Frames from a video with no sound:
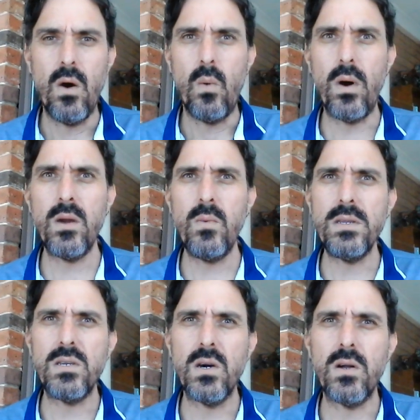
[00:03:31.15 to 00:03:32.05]
what can we
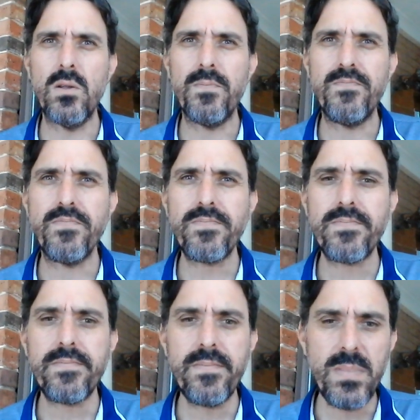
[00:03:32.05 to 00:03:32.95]
tell
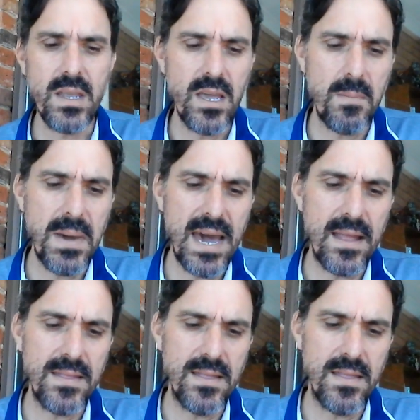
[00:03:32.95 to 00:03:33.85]

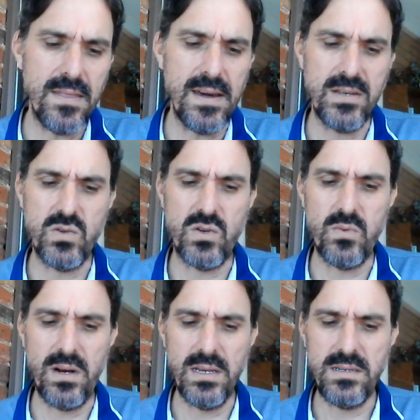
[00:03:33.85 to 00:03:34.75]
about those sort of
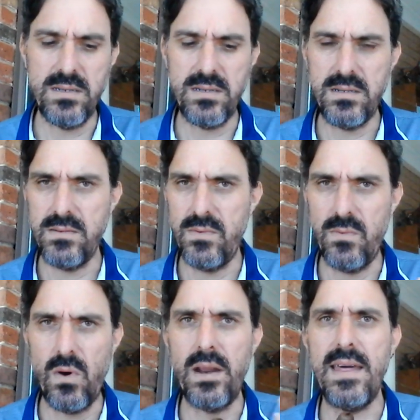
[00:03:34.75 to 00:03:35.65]
releases?
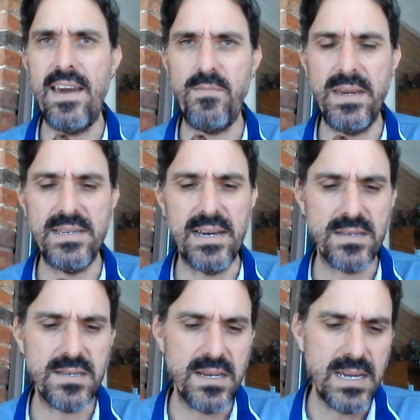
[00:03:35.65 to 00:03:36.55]
Why do they have
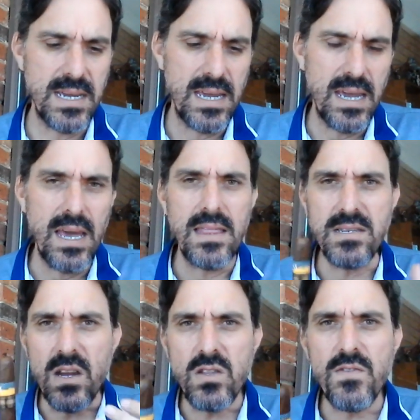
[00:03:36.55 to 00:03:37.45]
pigtails?
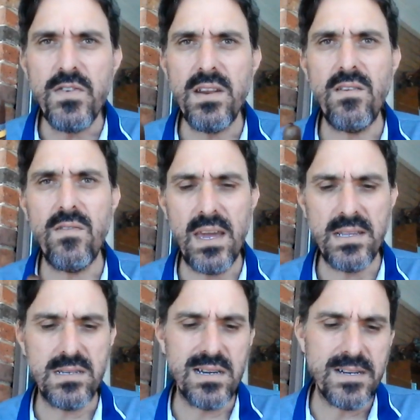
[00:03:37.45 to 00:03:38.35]
There's no definitive
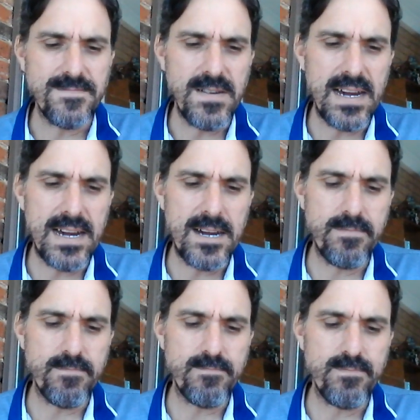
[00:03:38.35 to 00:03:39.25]
answer.
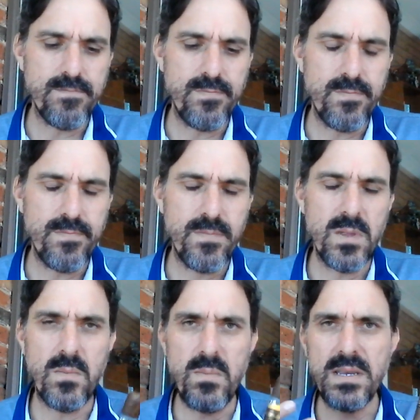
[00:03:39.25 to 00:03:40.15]
The
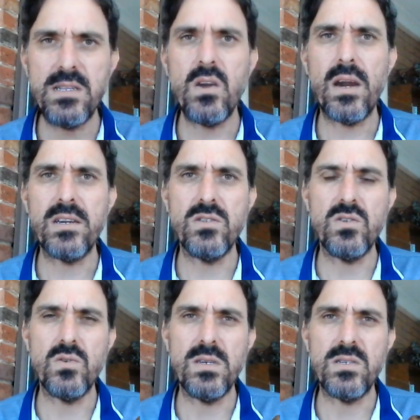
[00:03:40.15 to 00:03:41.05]
best thing I can
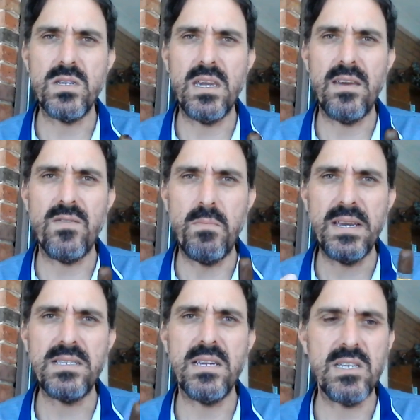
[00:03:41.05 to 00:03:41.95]
do is to give the
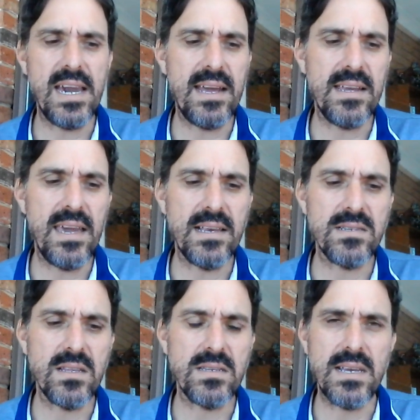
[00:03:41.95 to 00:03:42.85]
best educated guess
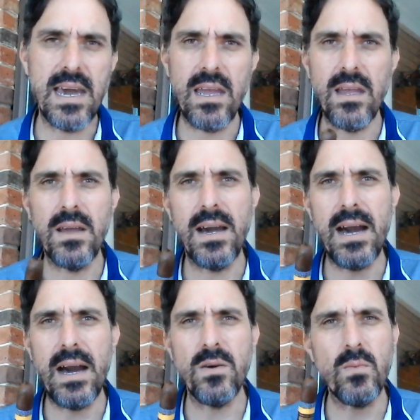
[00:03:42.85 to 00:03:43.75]
and say
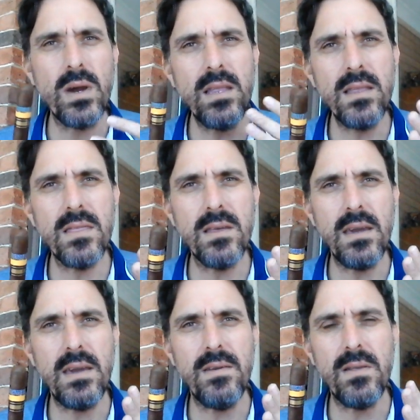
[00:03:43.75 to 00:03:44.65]
that when
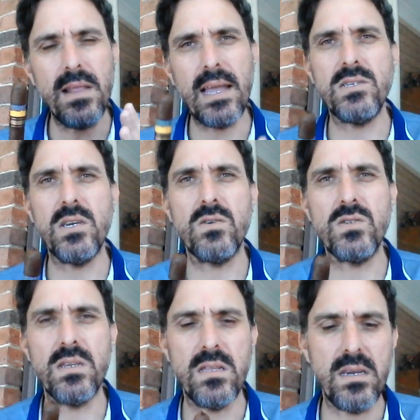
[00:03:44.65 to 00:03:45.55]
the
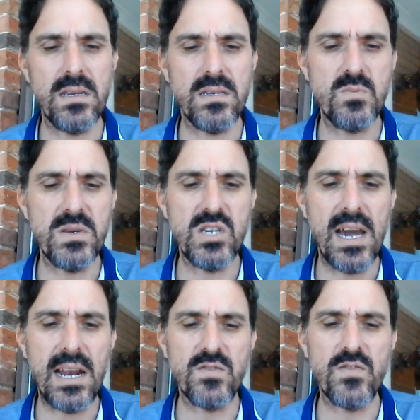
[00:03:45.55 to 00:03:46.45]
Lanceros and the
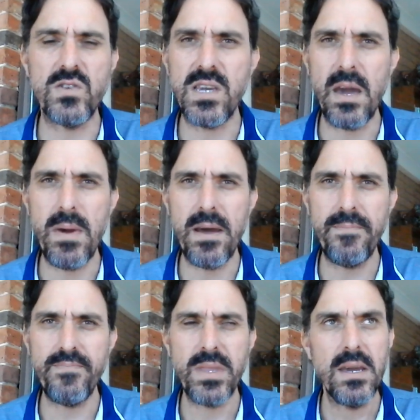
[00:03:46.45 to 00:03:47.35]
Especiales first came
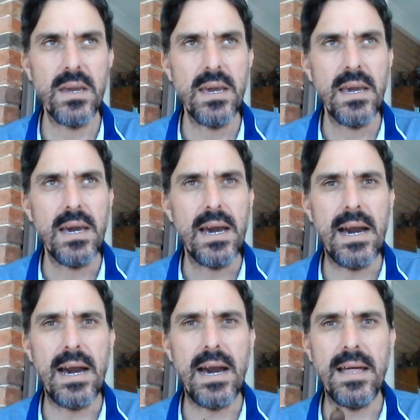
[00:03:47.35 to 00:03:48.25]
out,
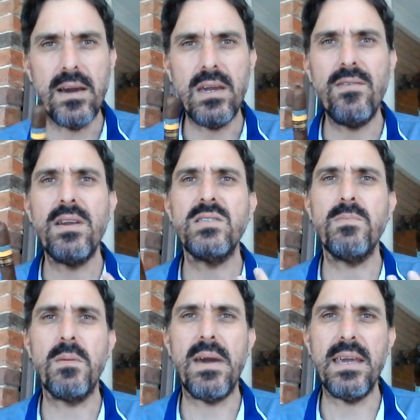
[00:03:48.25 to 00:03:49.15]
they were given as
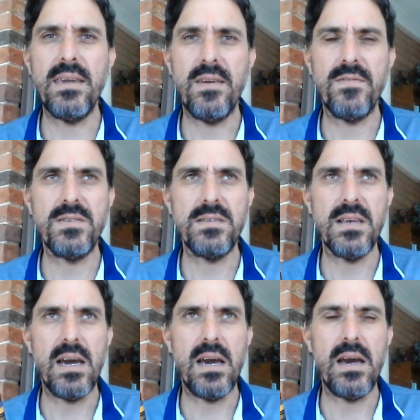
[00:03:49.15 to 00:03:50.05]
diplomatic gifts.
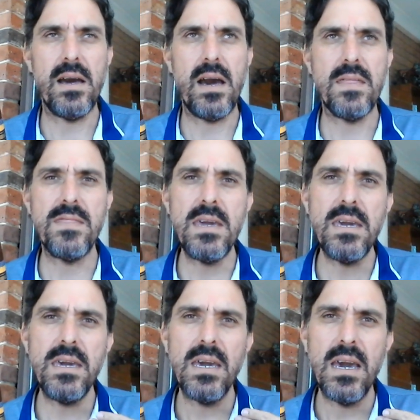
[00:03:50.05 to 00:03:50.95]
I think
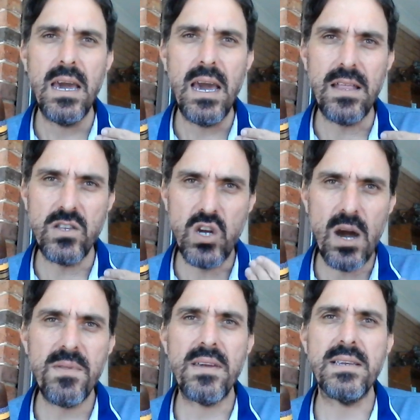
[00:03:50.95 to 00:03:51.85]
at the
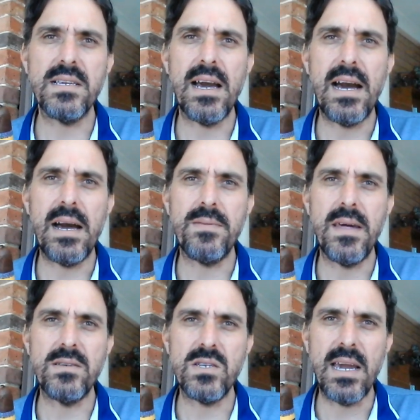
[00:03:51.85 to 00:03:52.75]
time that
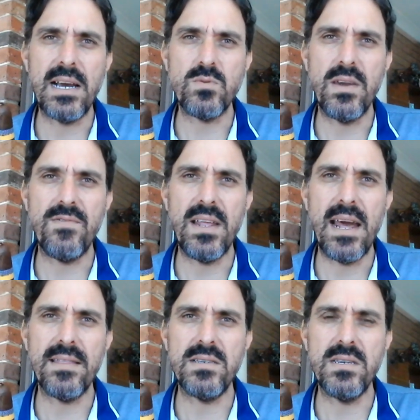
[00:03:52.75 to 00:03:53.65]
those cigars were gifted
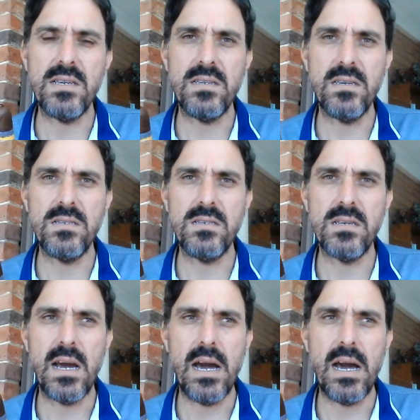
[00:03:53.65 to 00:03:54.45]
out in the 60s,